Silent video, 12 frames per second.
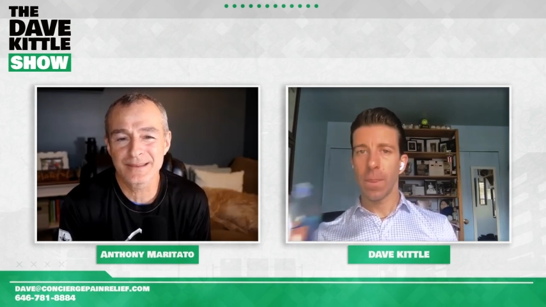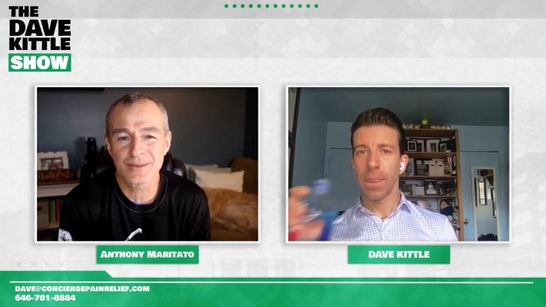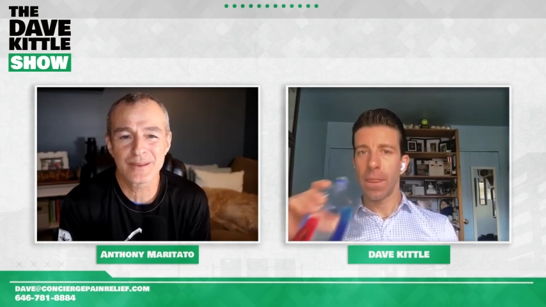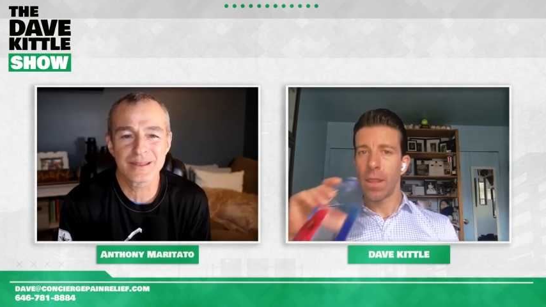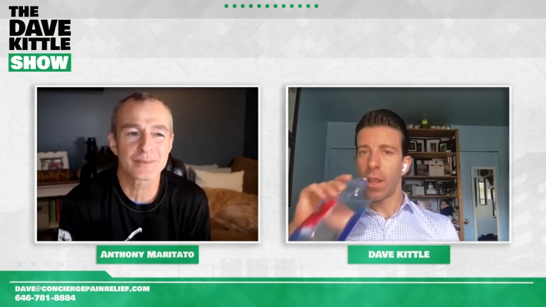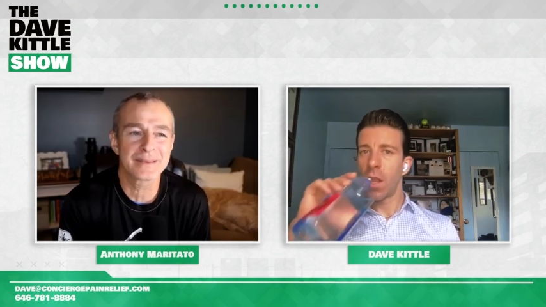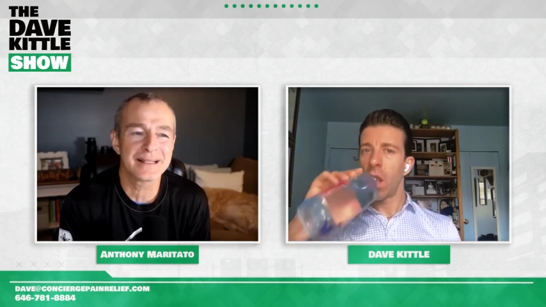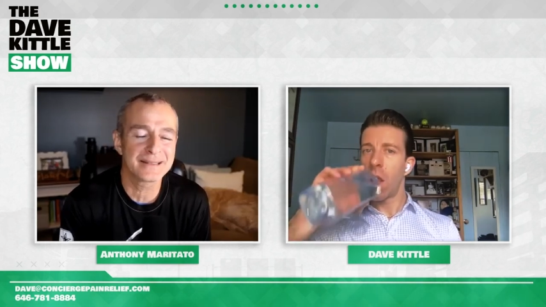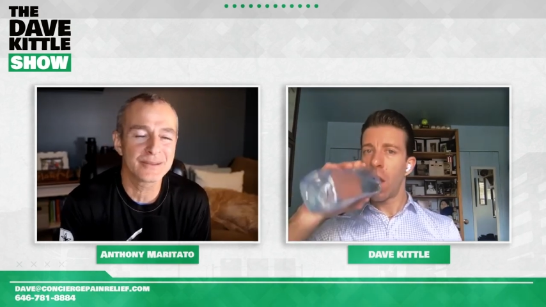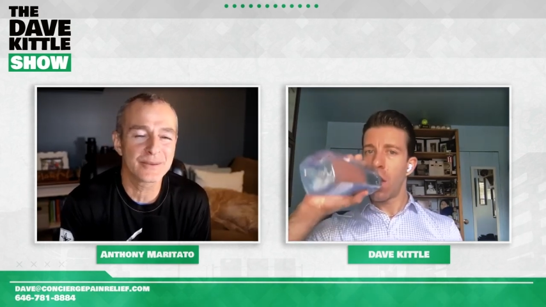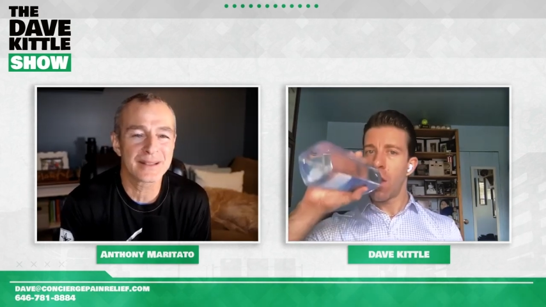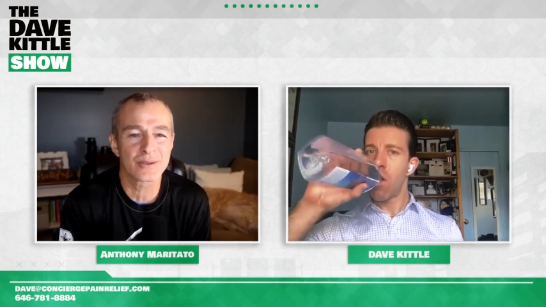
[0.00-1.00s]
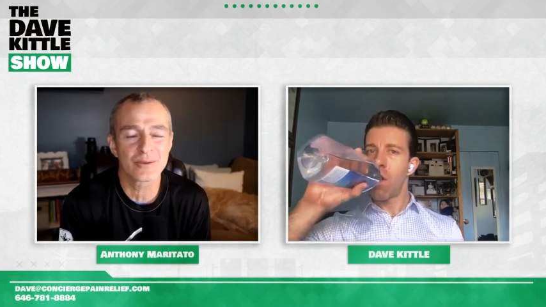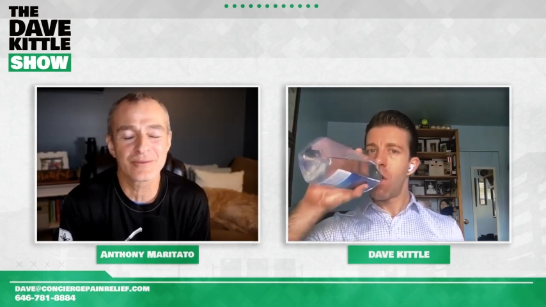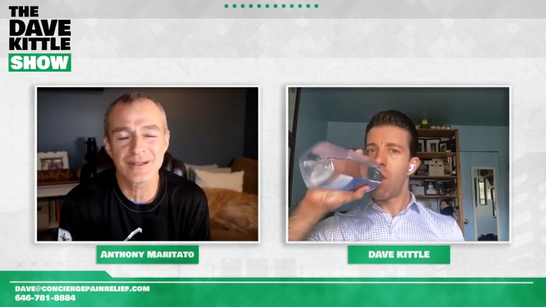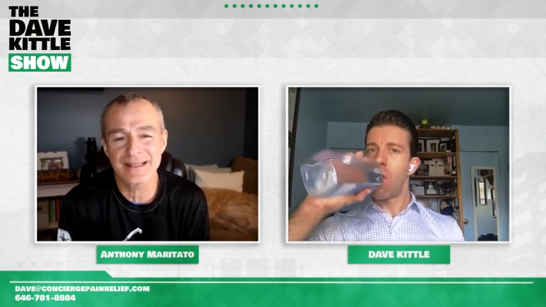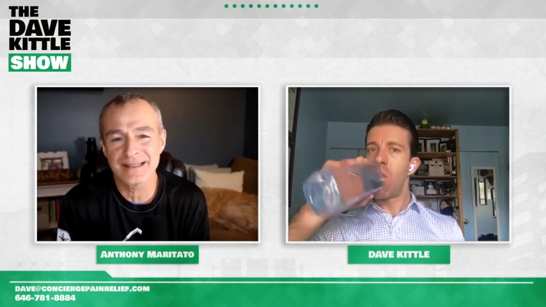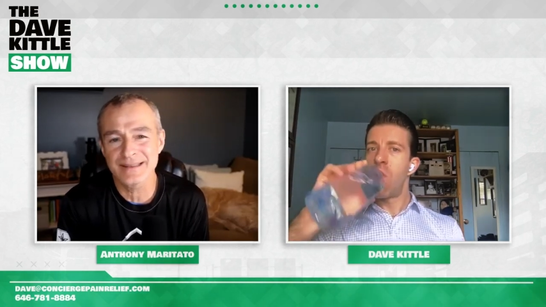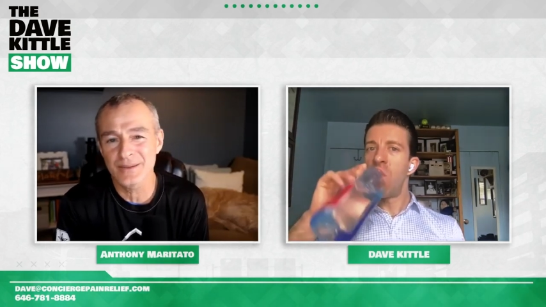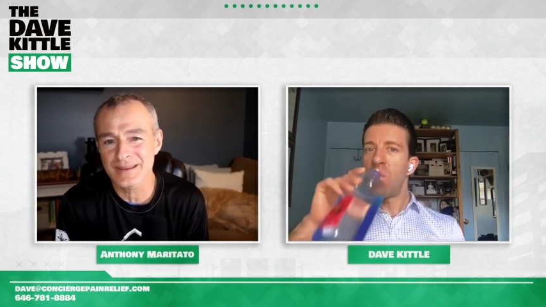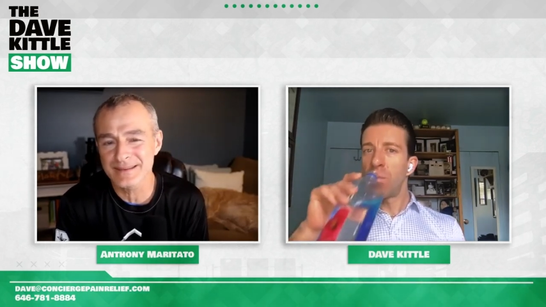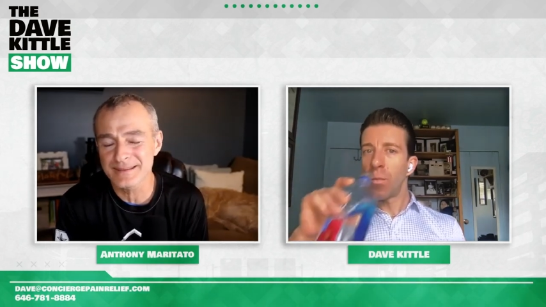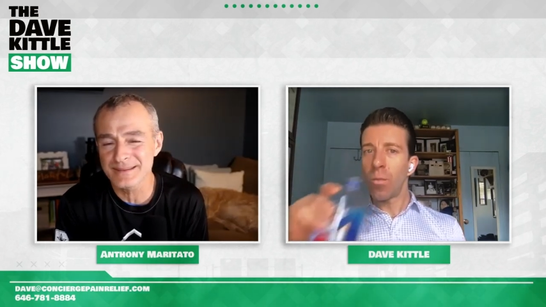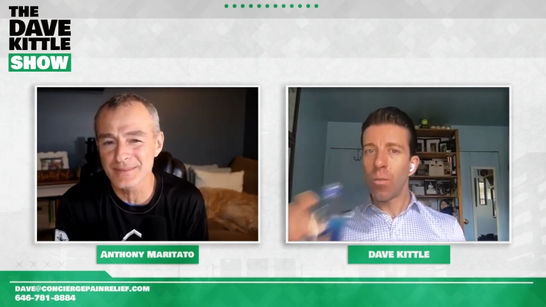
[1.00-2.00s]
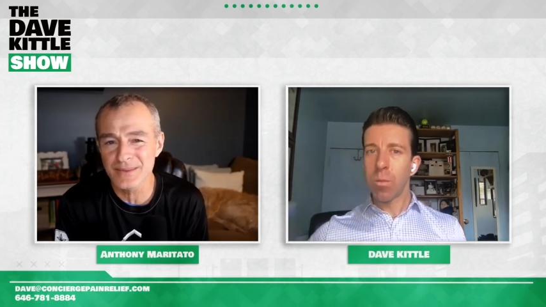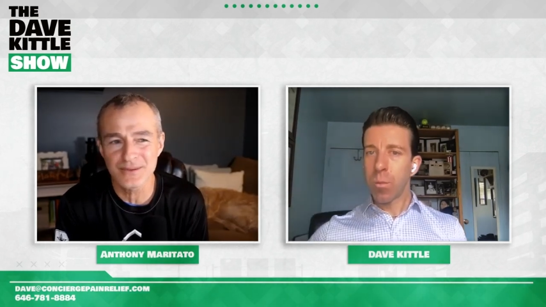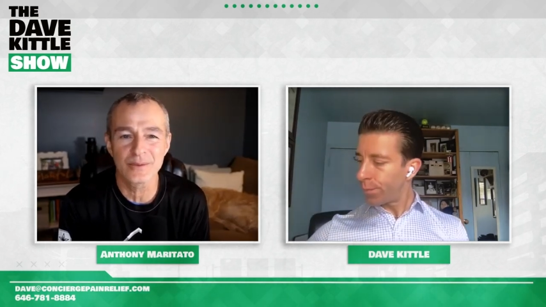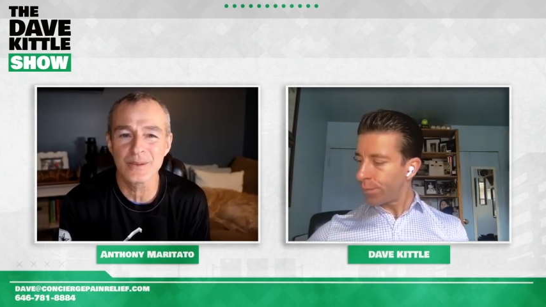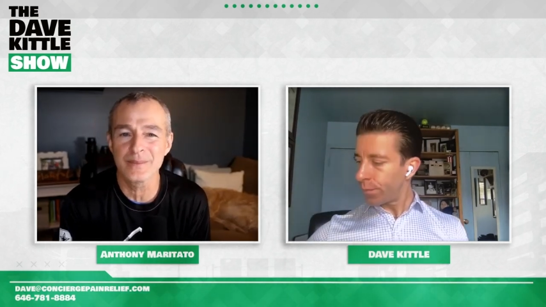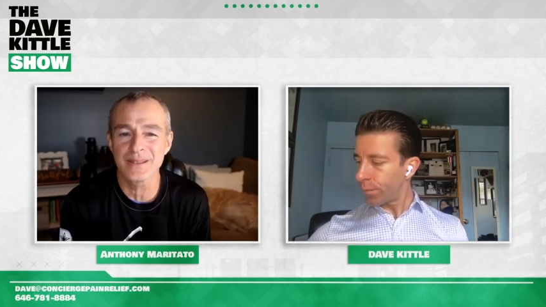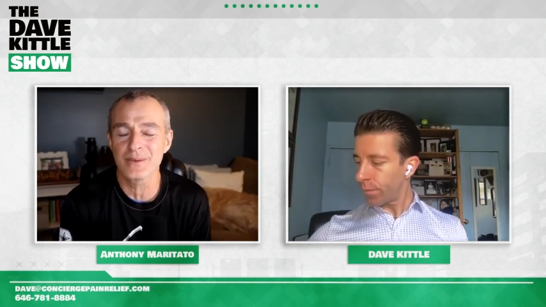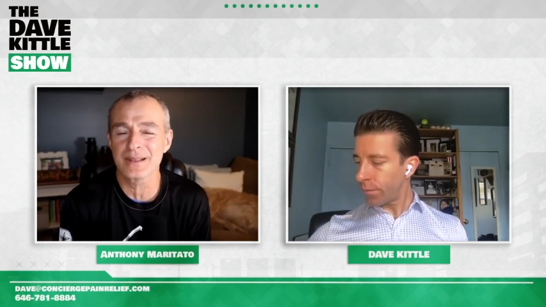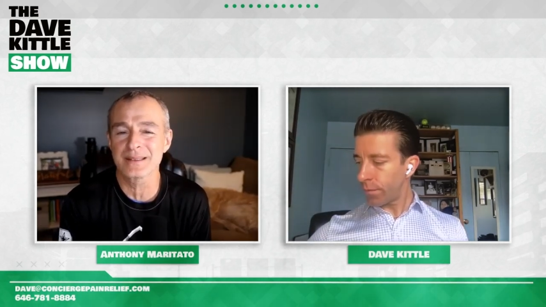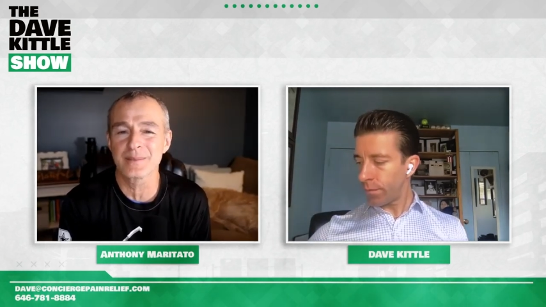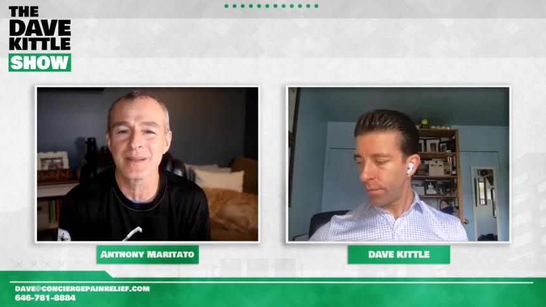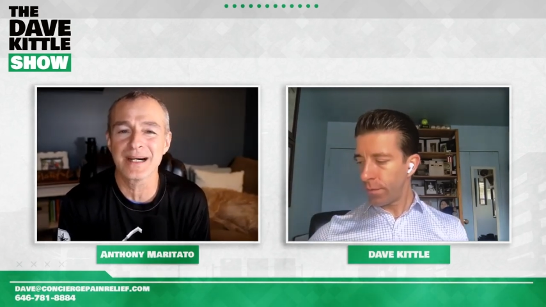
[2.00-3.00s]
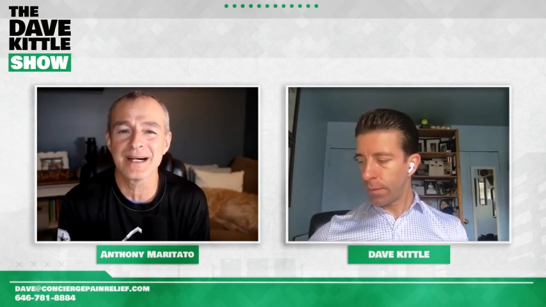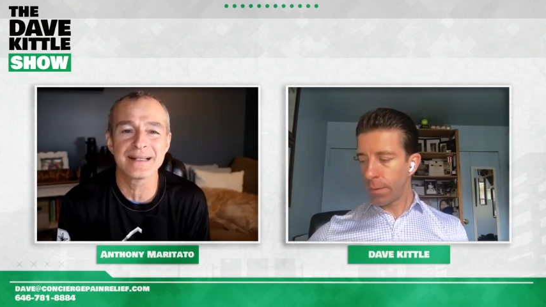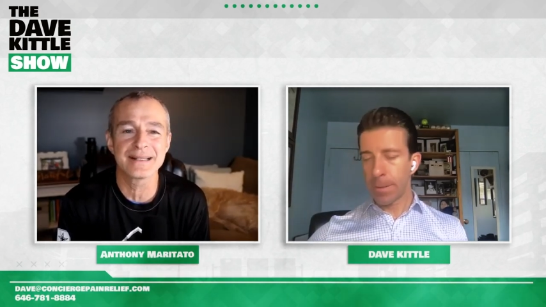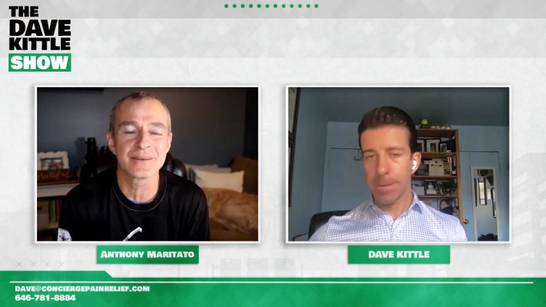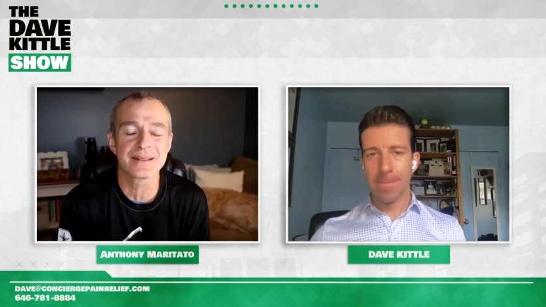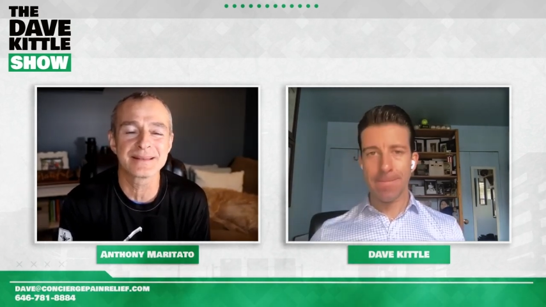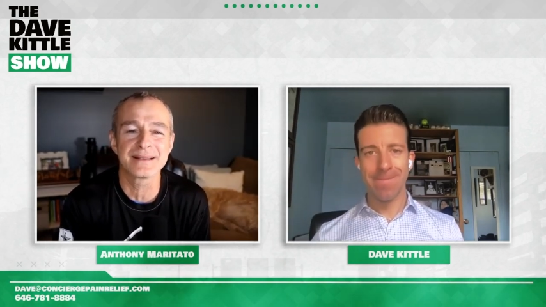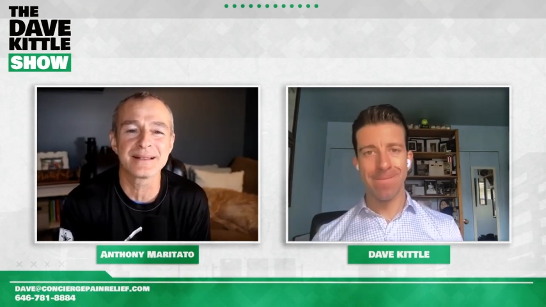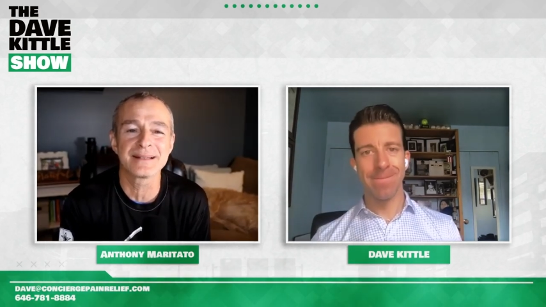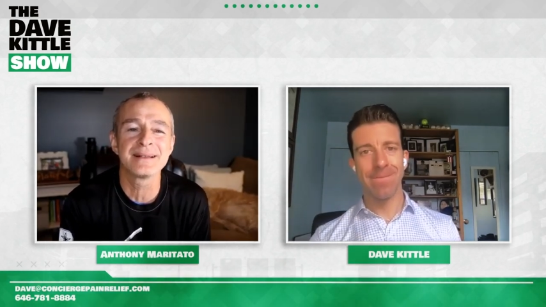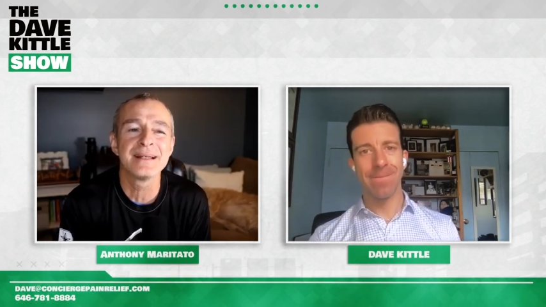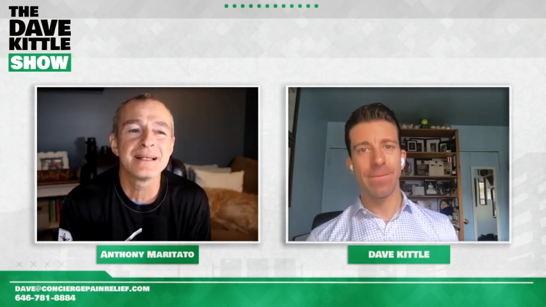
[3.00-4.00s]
Speaker 1: And you had rent, you had overhead, you had equipment you had to buy, you had to